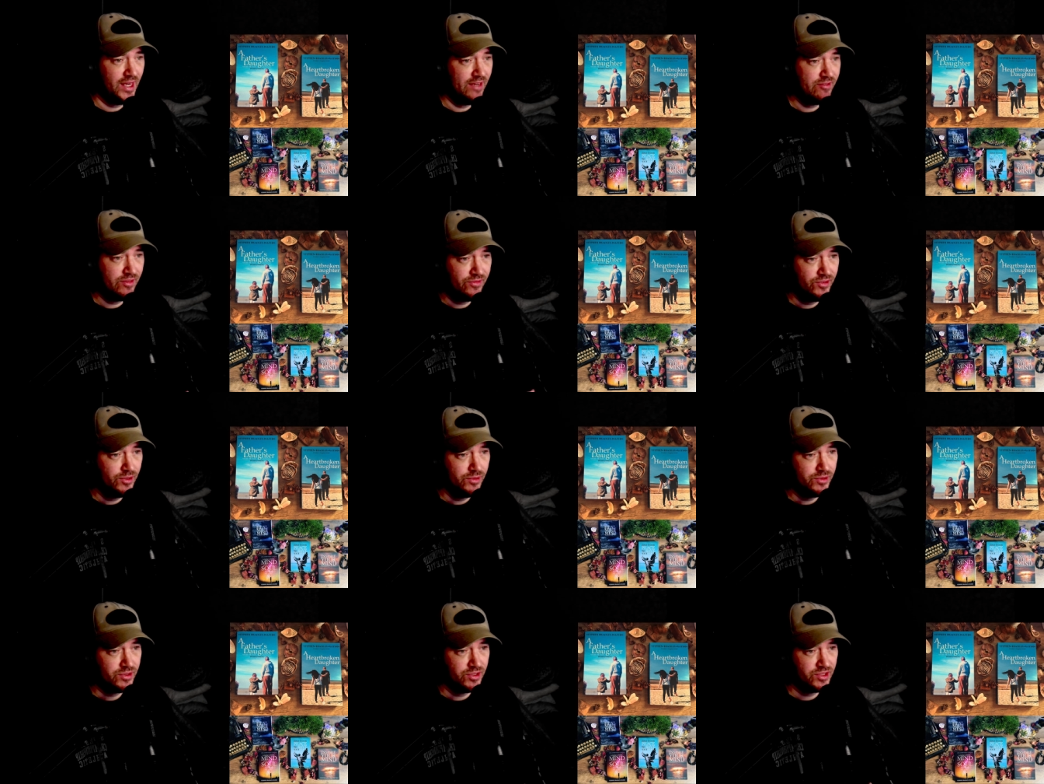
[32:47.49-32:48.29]
I
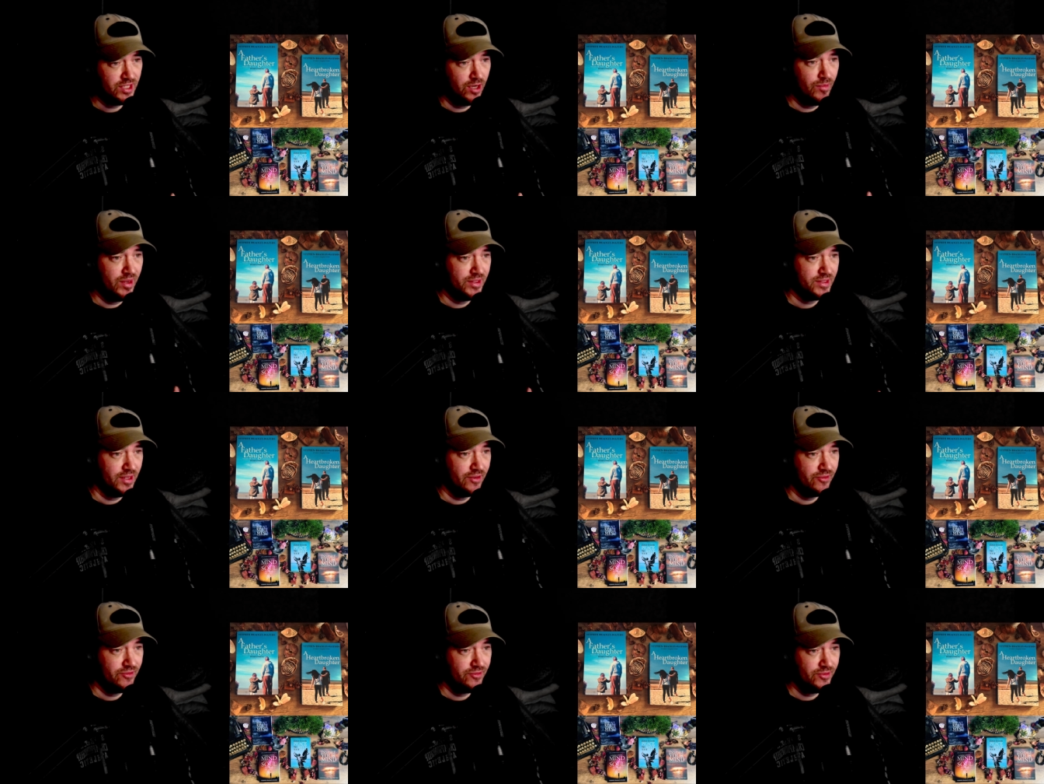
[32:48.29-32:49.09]
refuse to sell
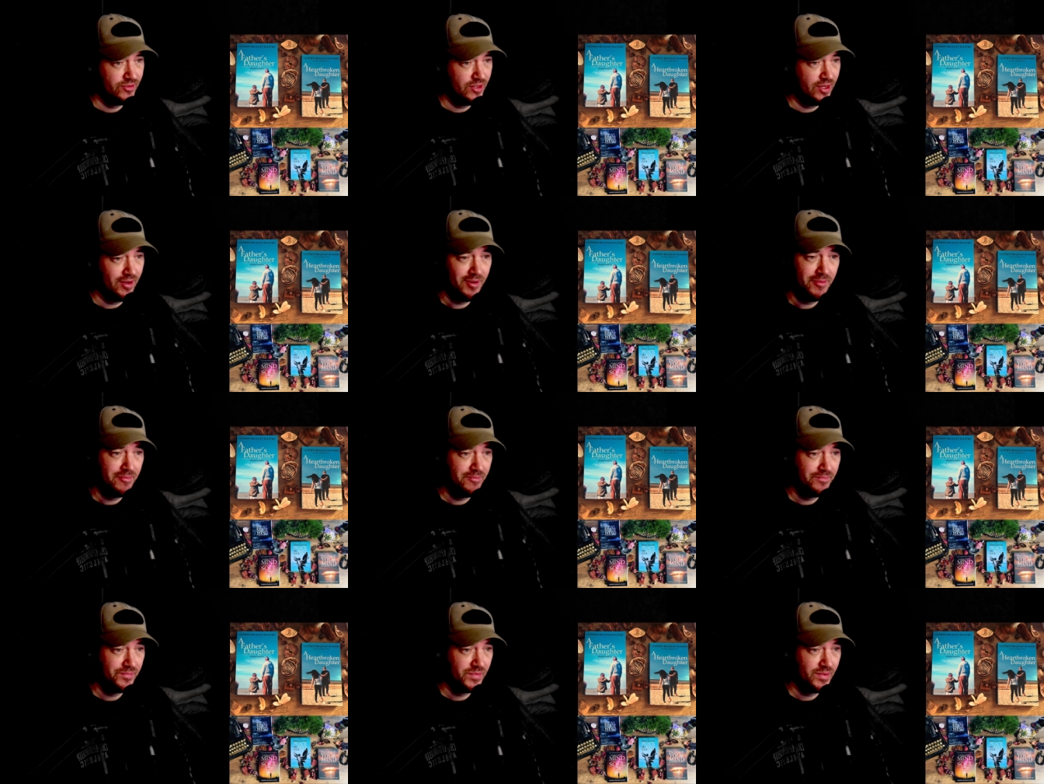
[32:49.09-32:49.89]
myself,
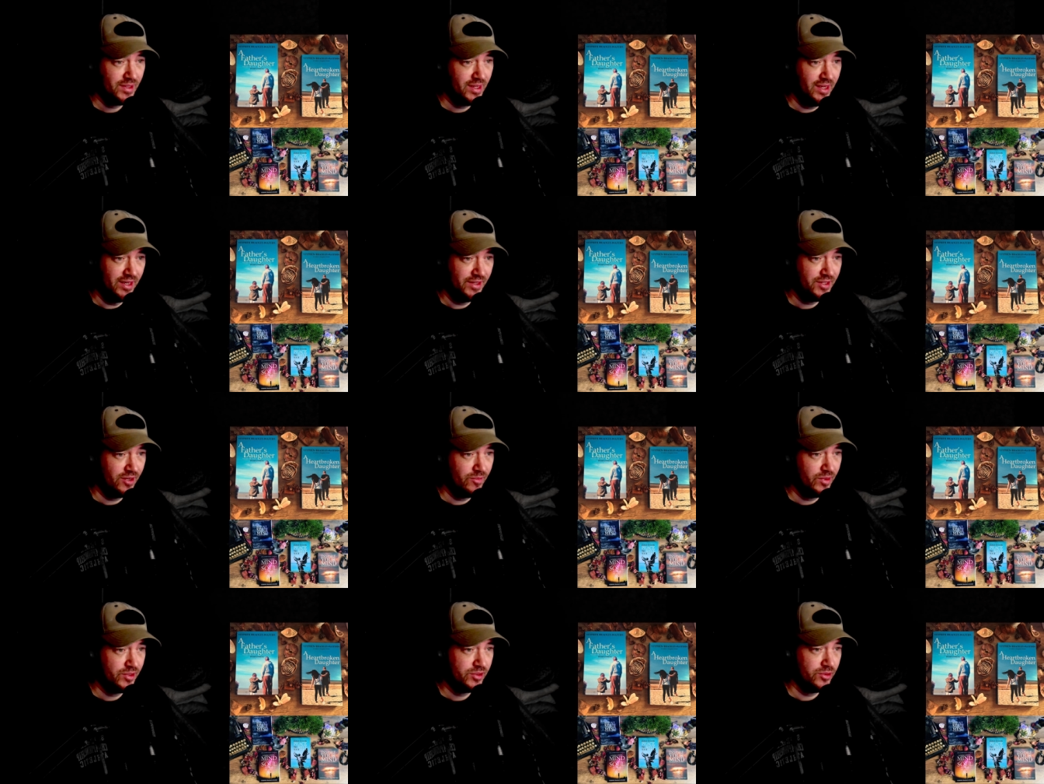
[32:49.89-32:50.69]
um, and I
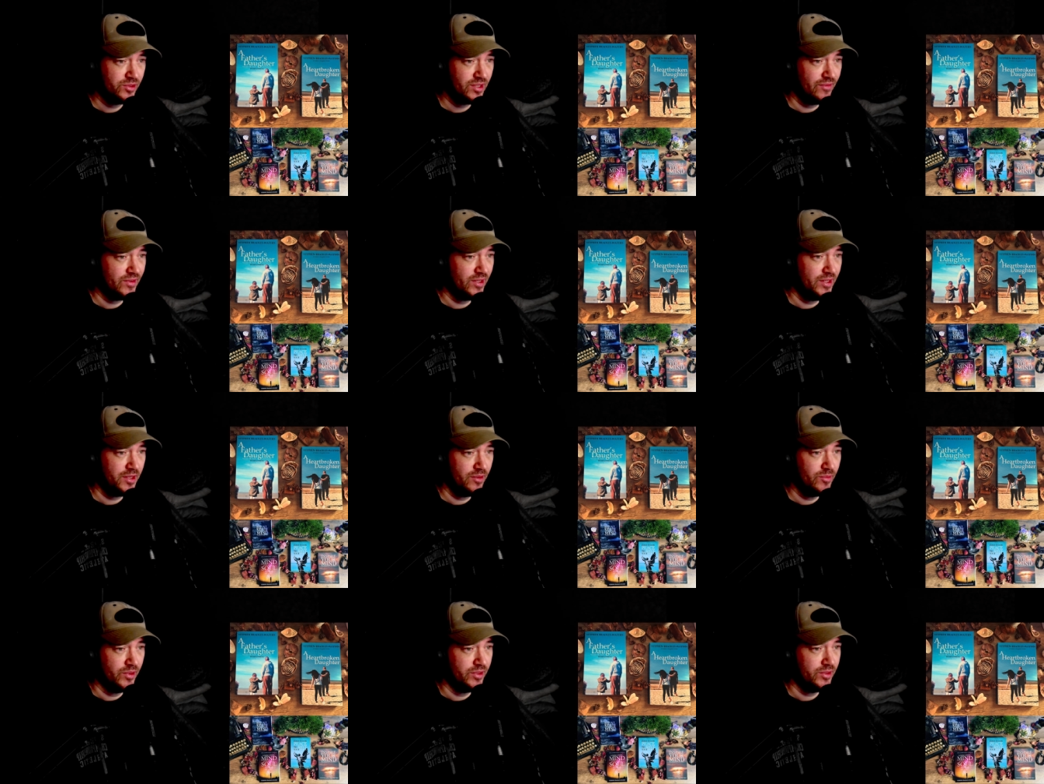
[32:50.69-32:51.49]
don't want to do something I
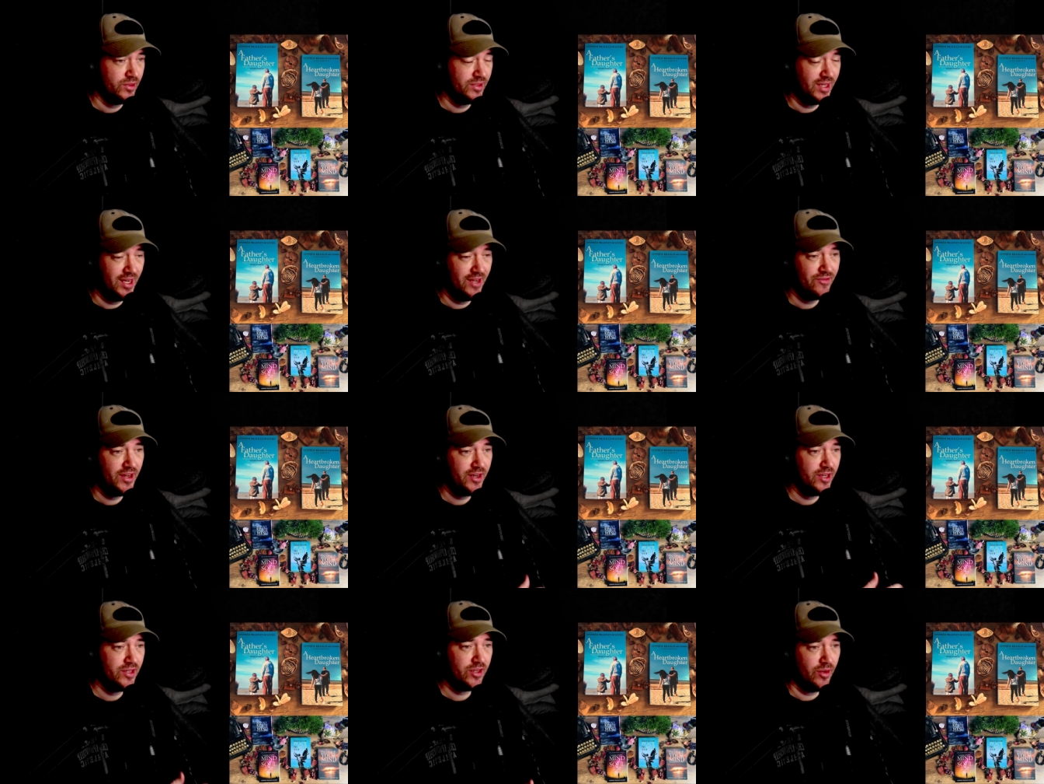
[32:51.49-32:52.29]
don't want to do. Like
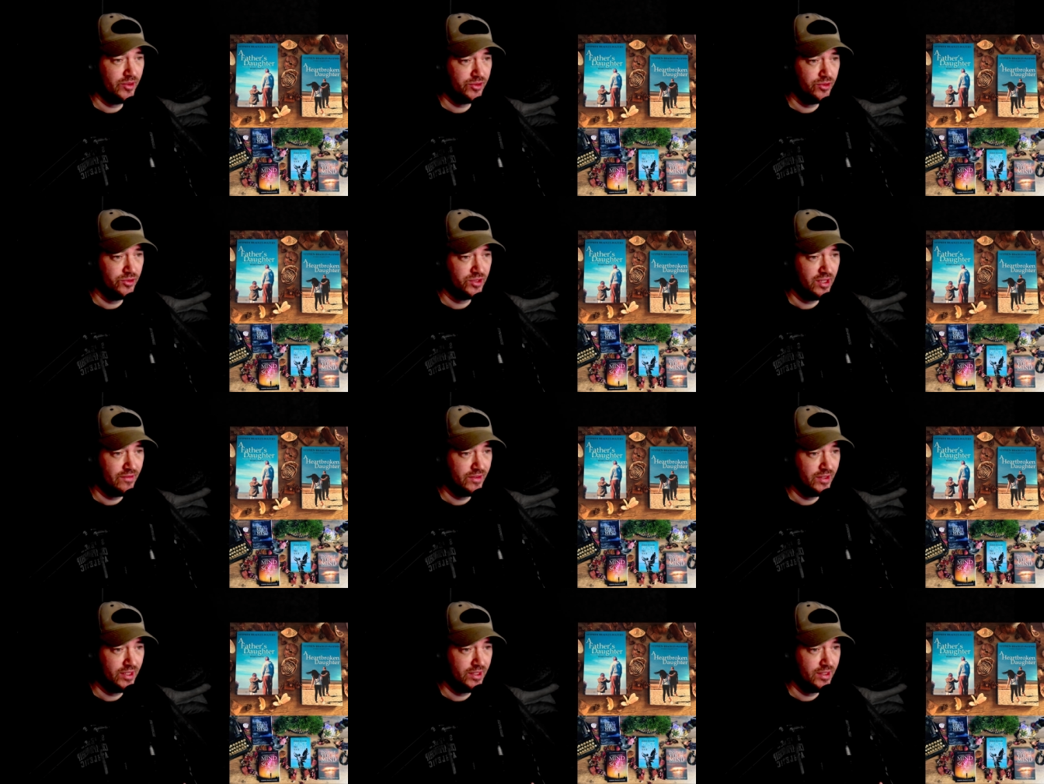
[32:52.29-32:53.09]
if I don't, don't want to do
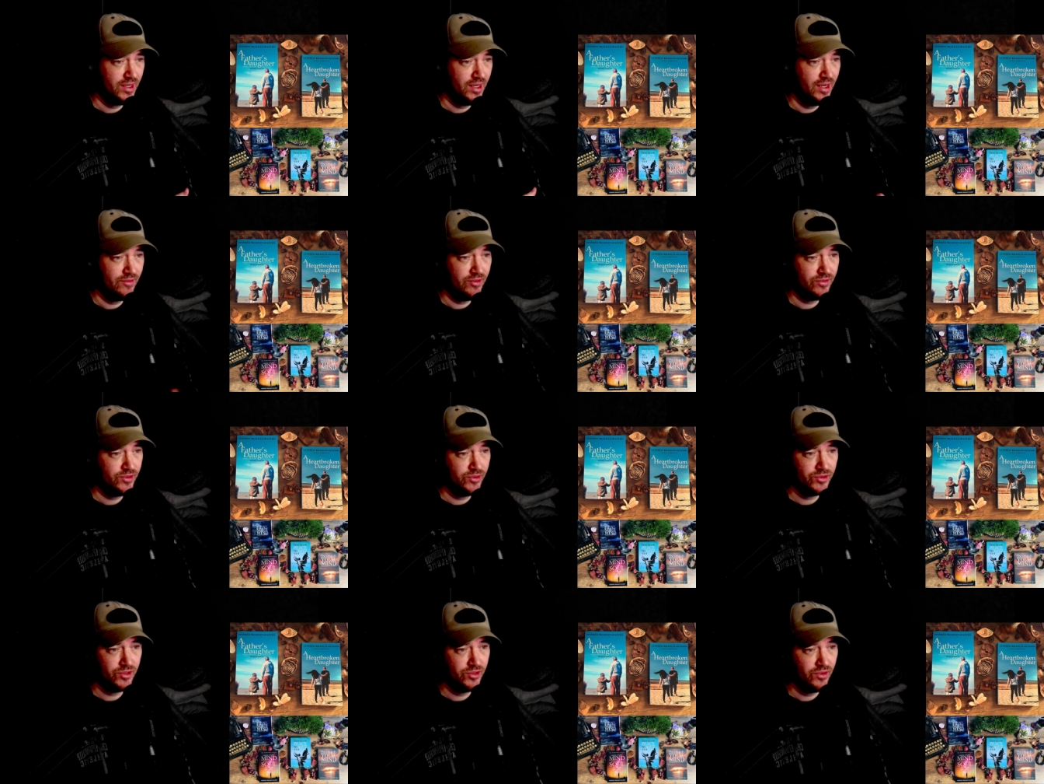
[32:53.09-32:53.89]
something, I
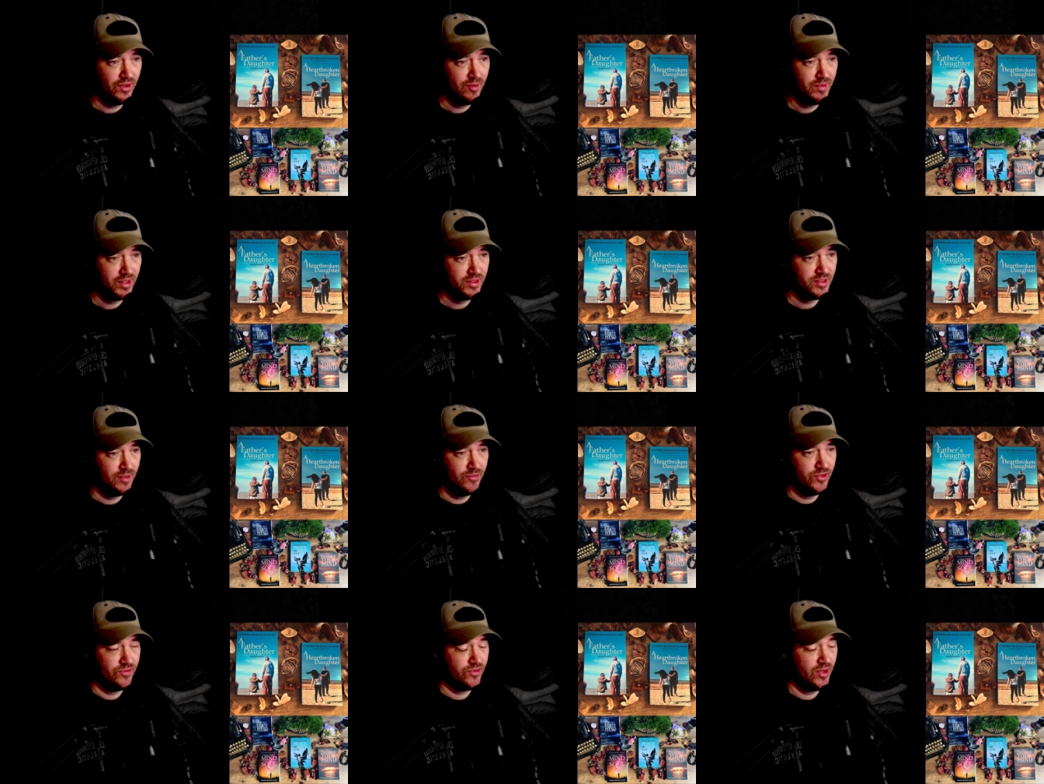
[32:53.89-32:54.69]
refuse to do it
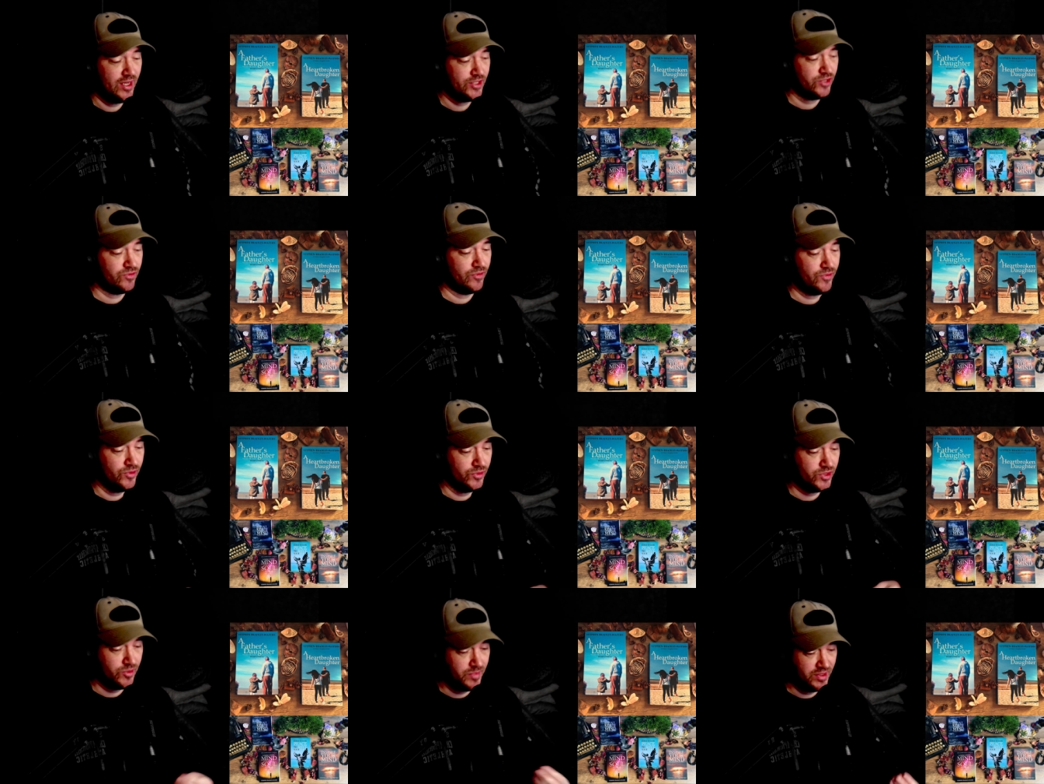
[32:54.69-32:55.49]
because I'm ref I just
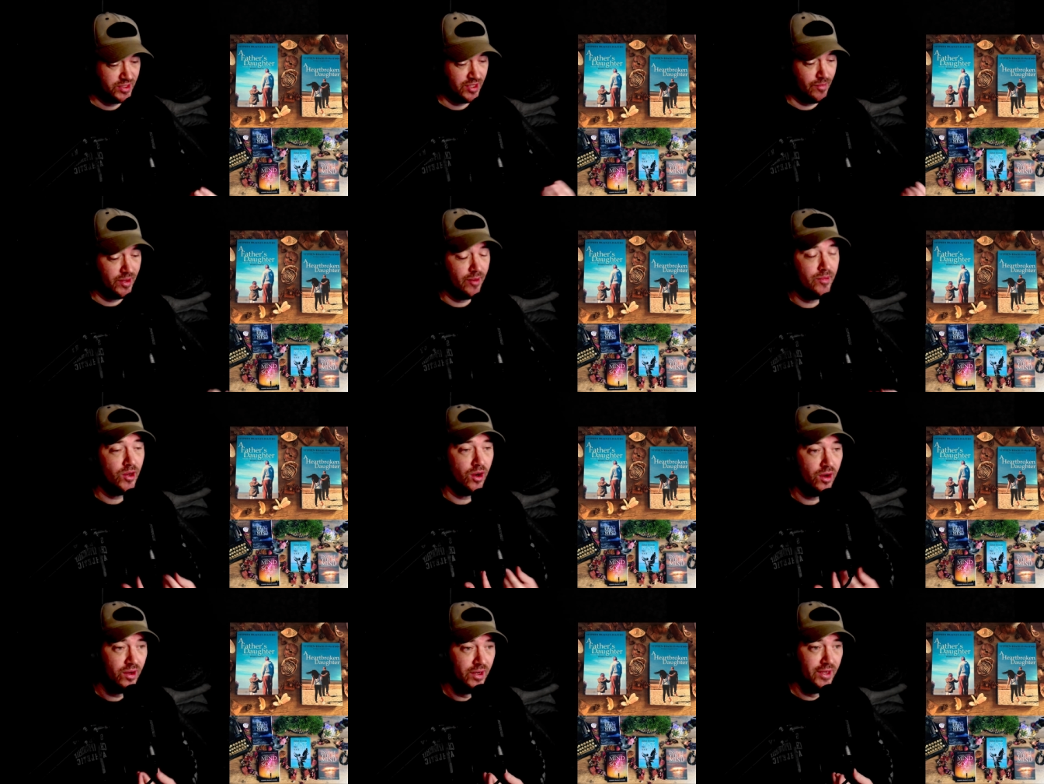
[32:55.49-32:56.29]
refuse to be someone
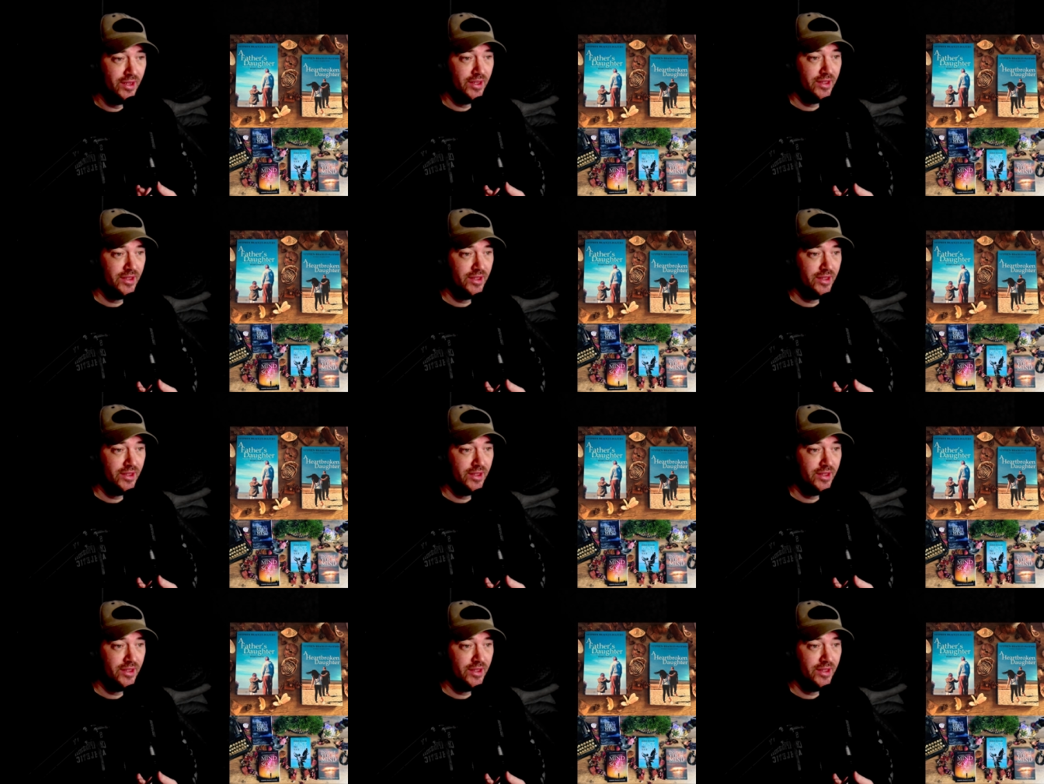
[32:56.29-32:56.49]
I'm not.